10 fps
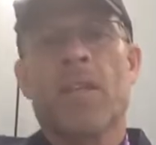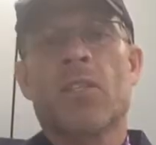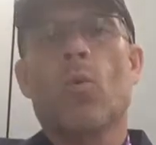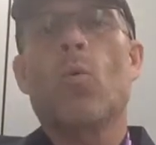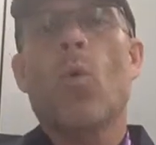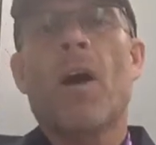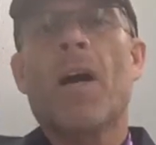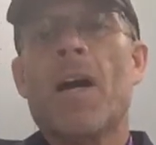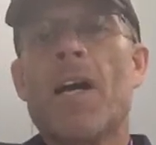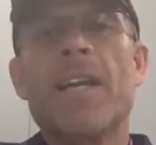So
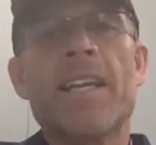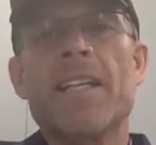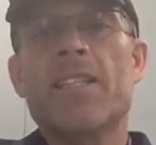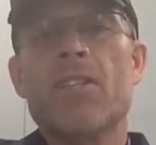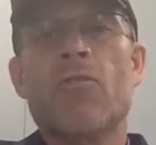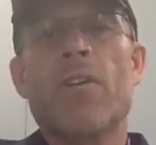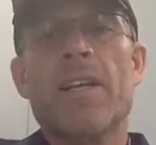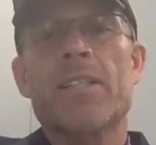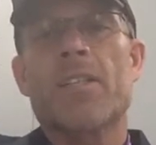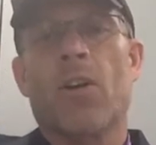what is the
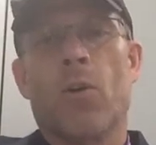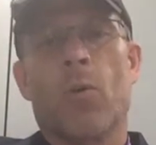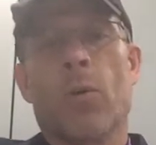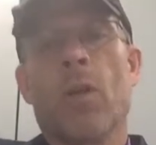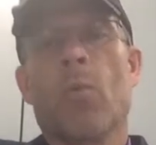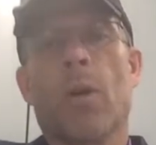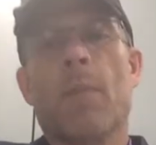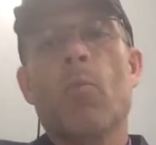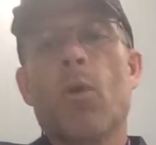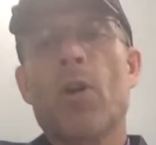dress code when
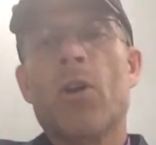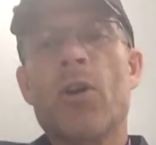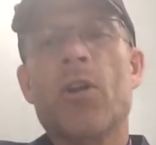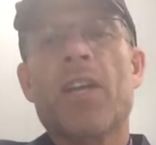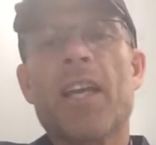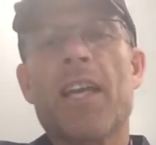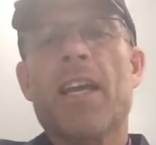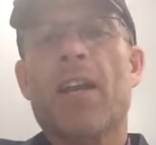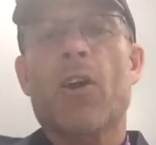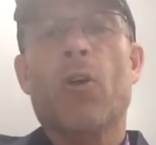I'm working
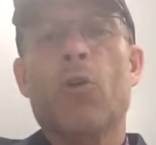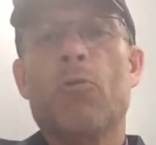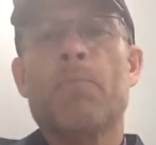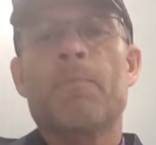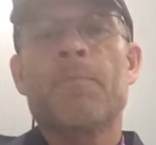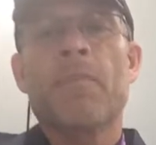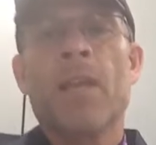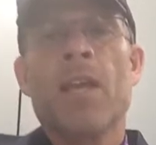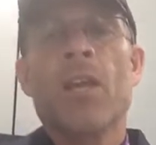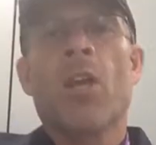at home?
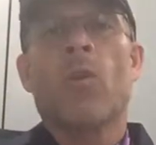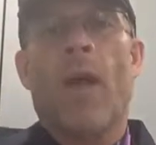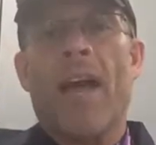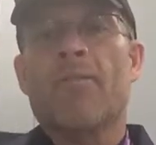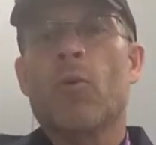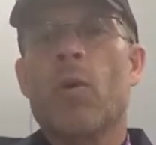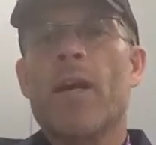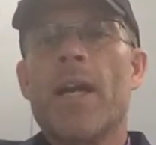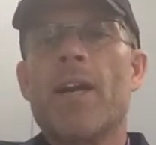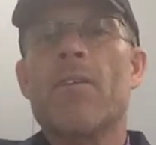I have to
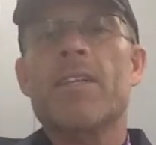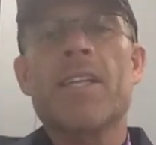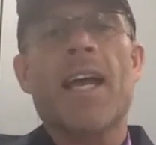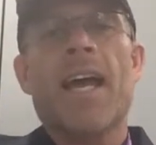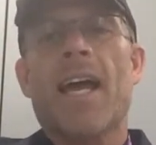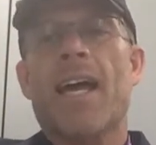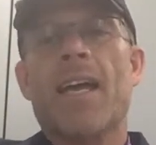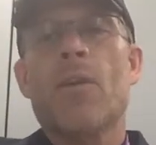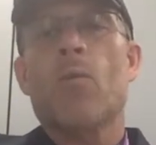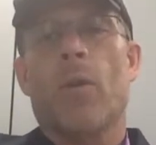wear a
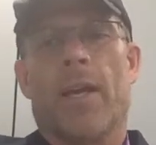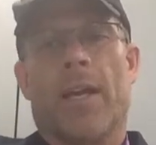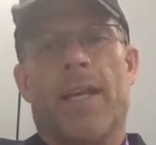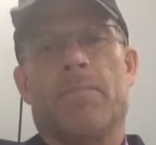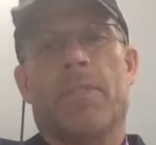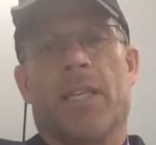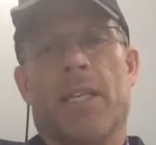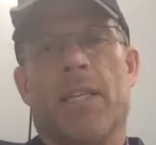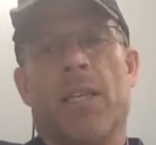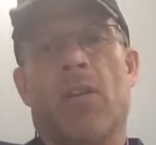tie when I'm
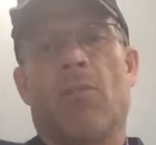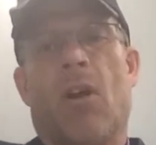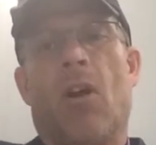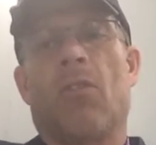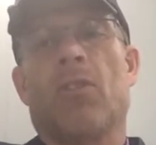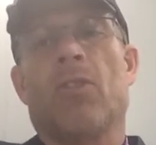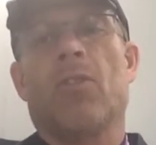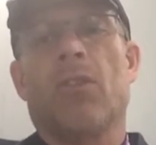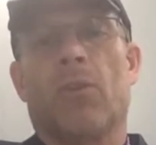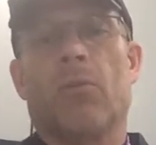sitting here all
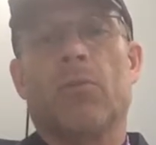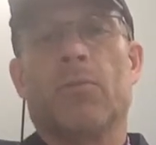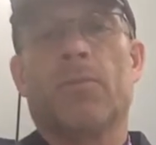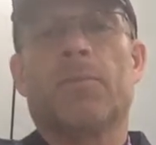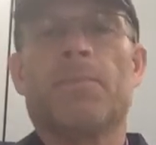alone.